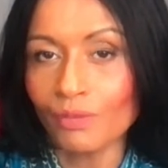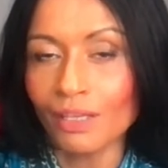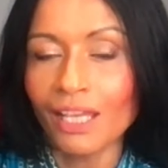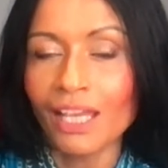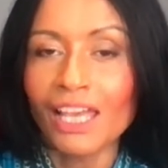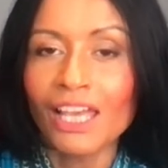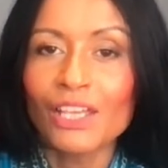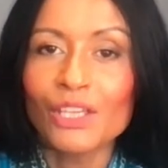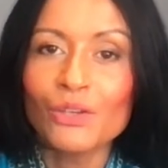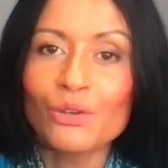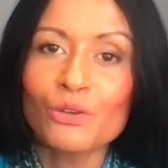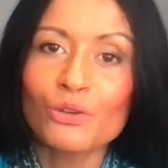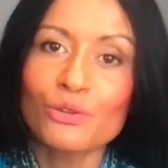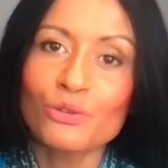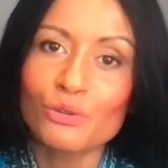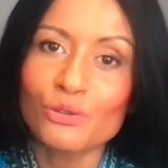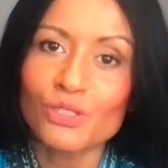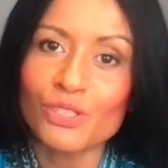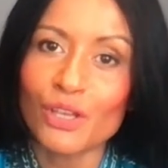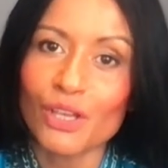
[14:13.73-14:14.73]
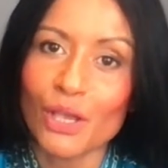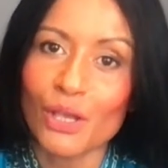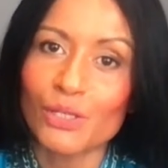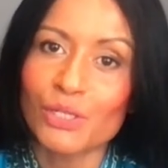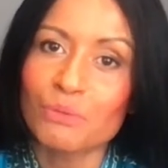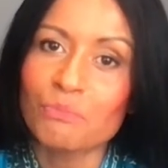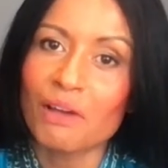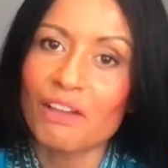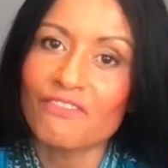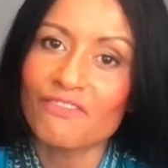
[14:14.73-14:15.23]
You can also go to
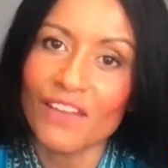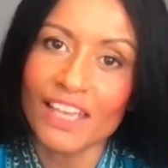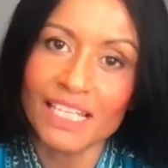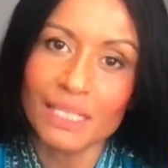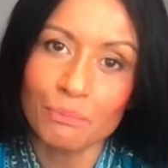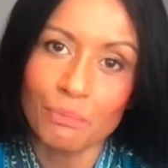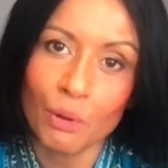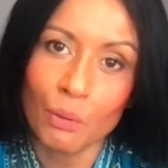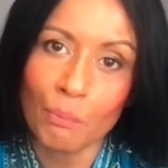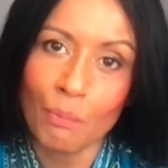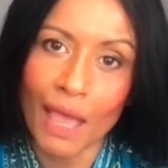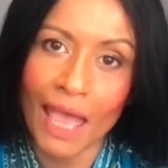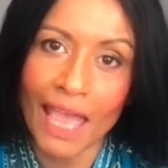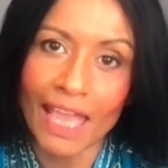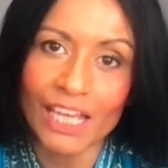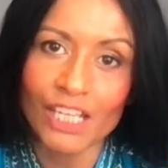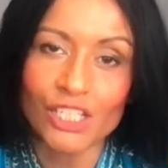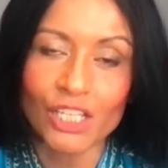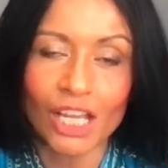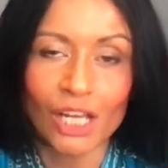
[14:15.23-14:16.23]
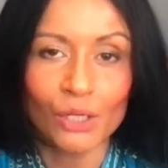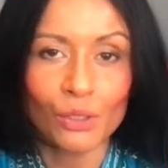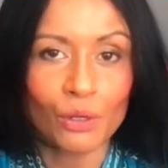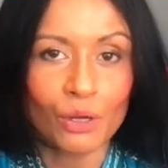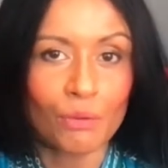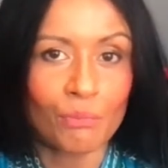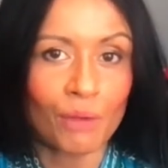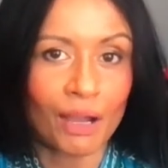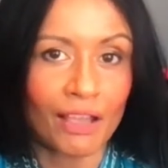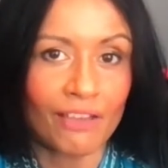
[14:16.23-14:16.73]
my Facebook page and look at
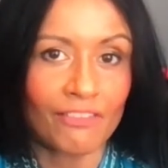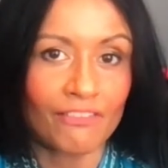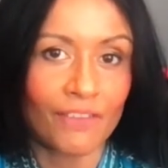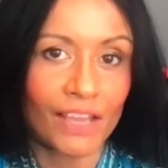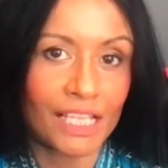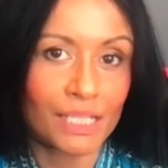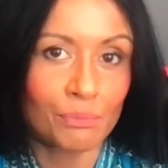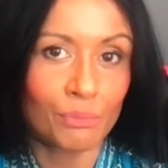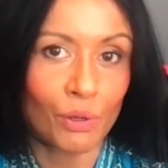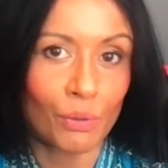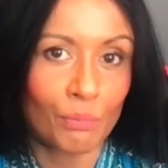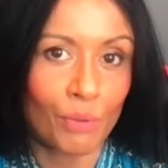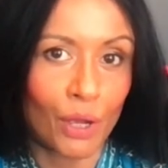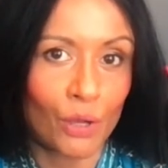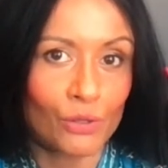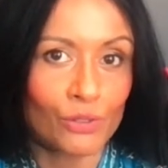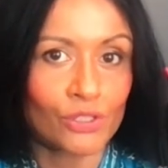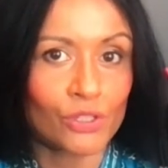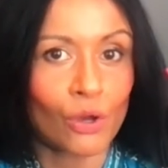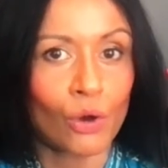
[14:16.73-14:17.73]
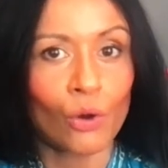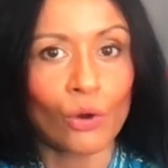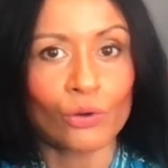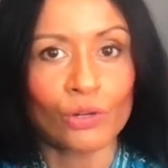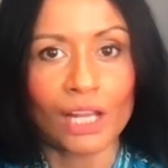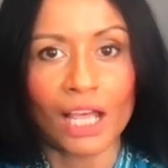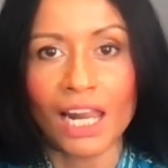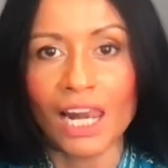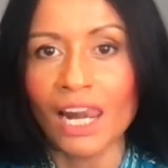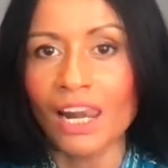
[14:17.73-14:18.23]
my Facebook posts
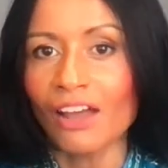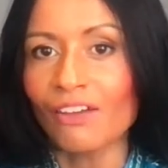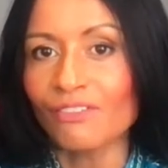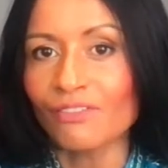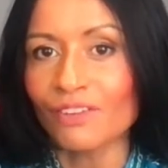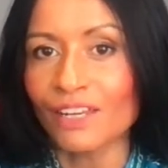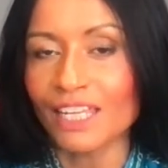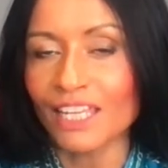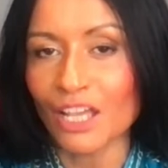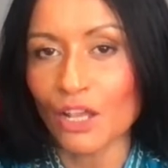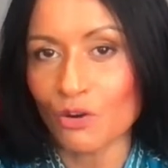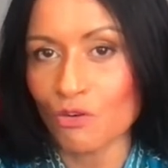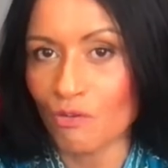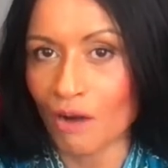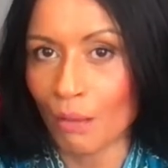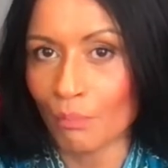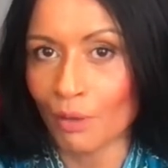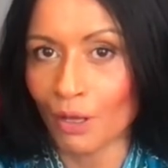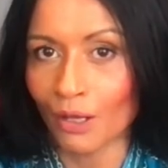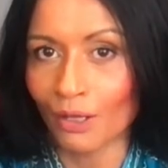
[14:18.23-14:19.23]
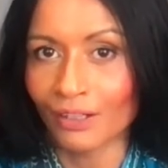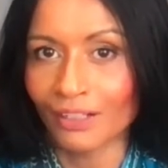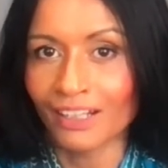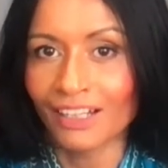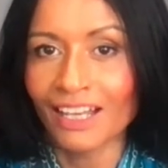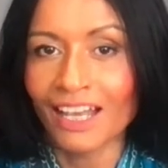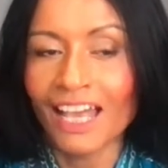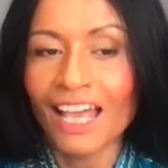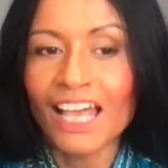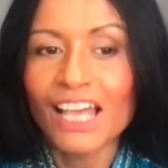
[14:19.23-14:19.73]
on lovely grammar.
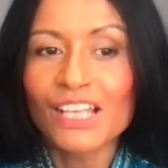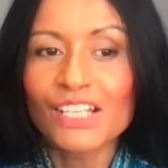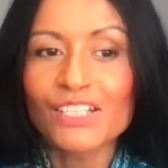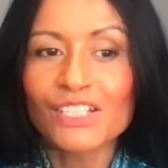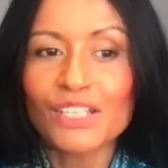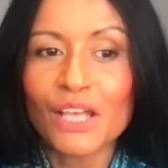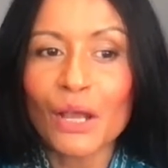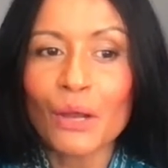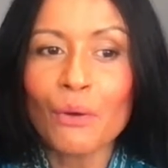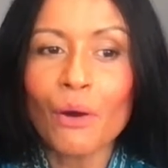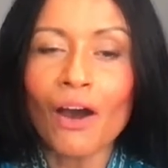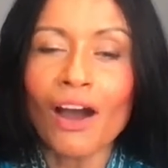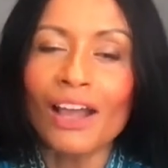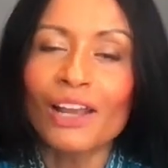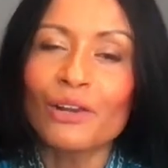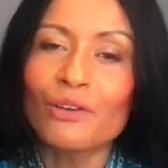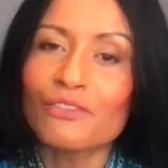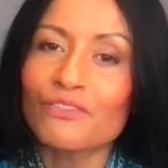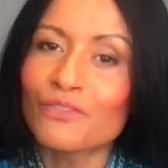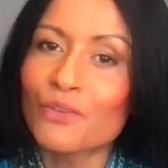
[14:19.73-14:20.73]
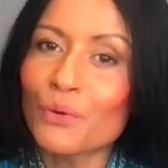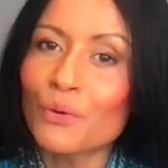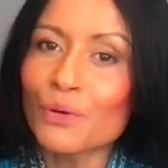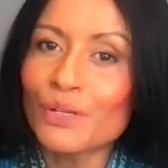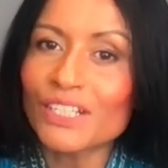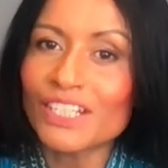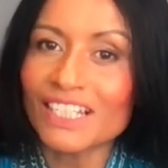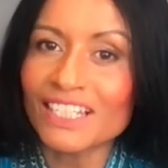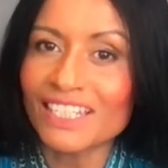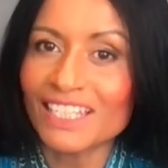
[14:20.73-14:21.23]
So I look forward
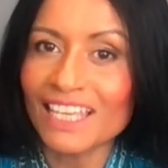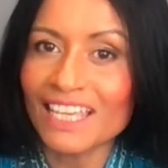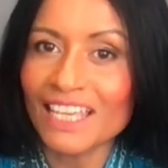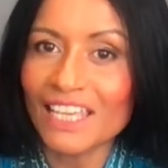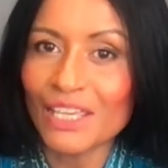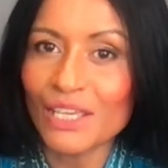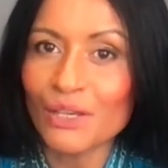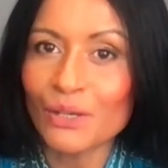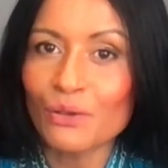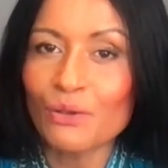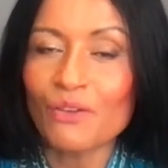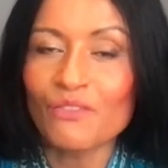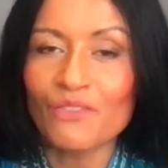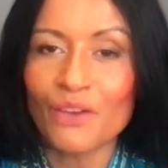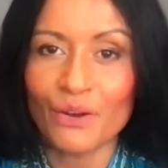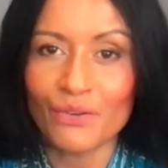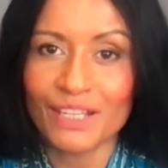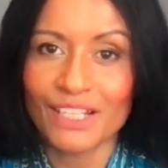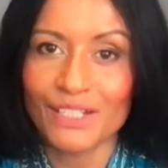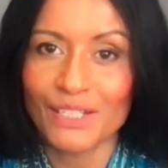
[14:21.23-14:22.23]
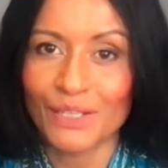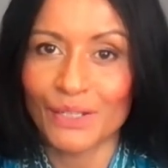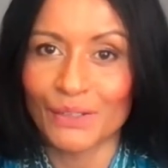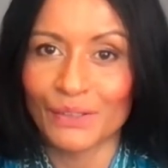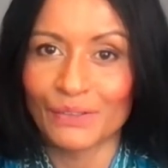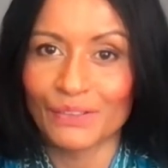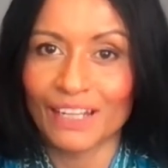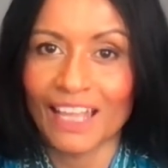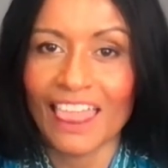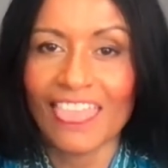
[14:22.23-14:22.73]
to seeing you very
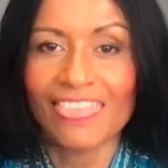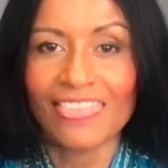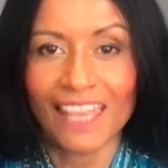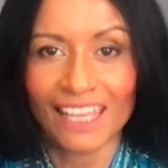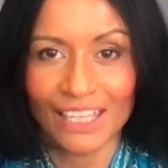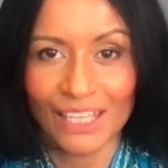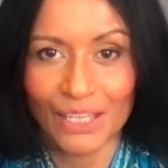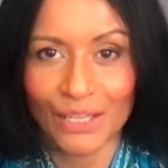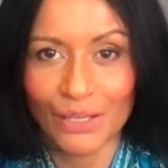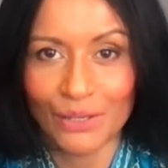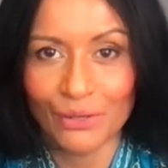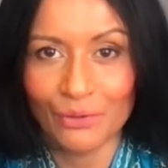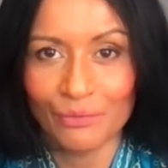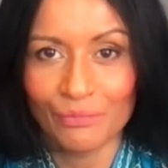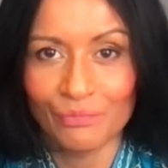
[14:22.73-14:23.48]
soon. Thank you.